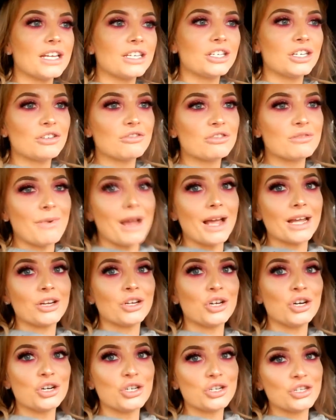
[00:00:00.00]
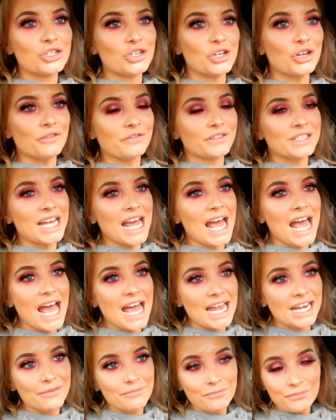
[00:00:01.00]
get to use my code
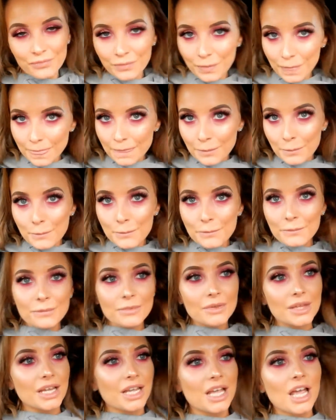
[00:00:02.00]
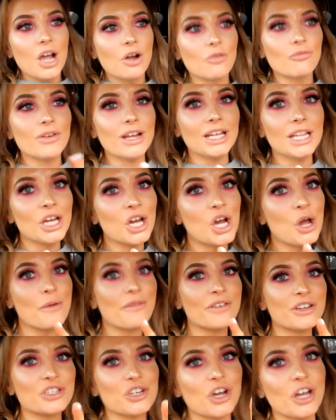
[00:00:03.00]
SURF10. I really hope
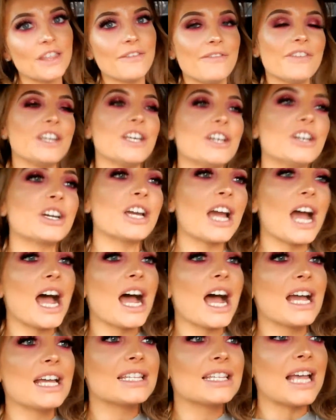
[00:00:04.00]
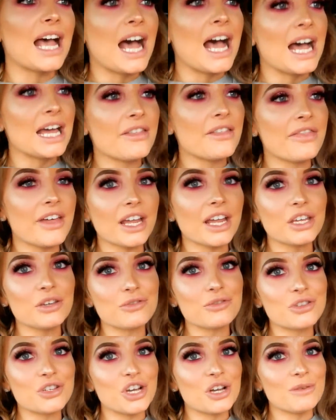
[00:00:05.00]
you've enjoyed the video, guys, and thank
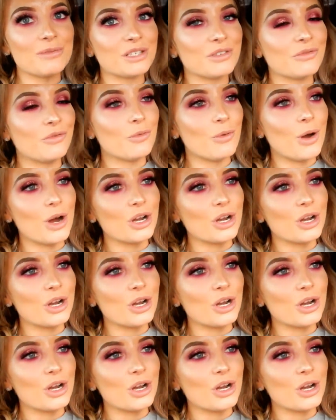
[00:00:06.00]
you so much for